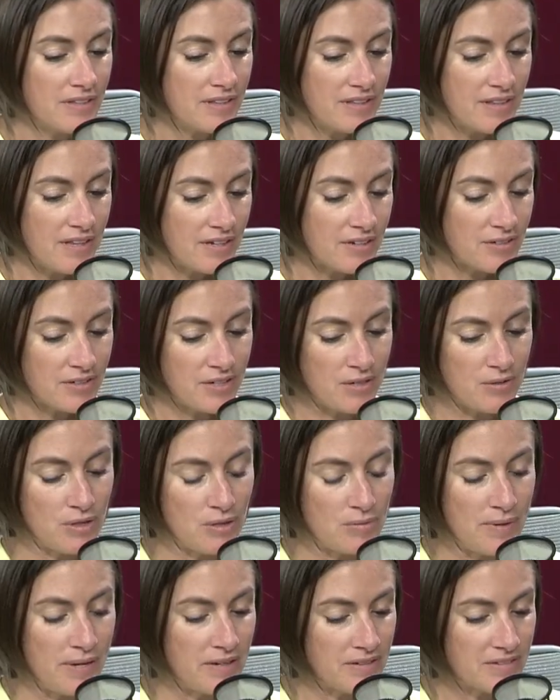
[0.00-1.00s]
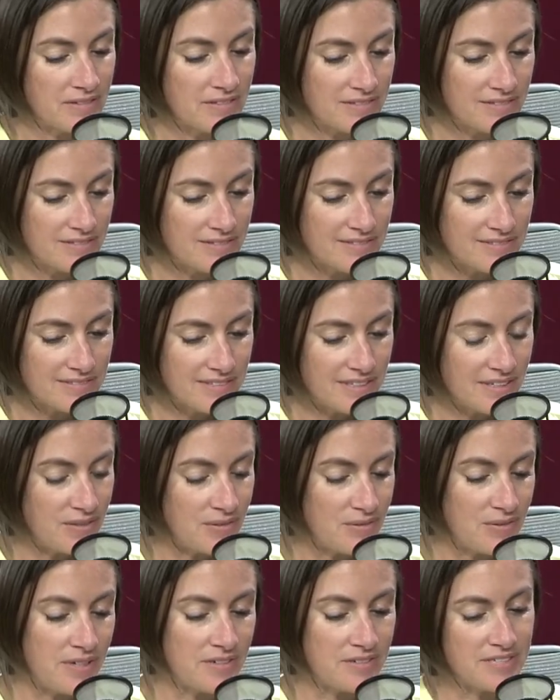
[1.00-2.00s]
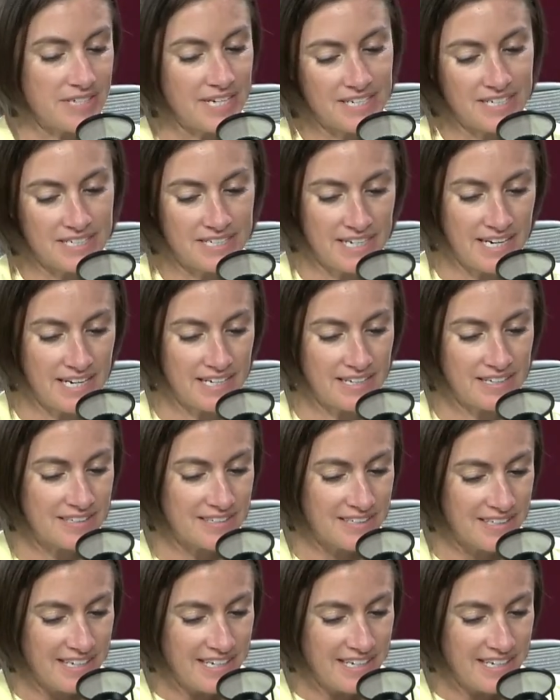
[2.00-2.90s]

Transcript: they're going about, you know, their day-to-day and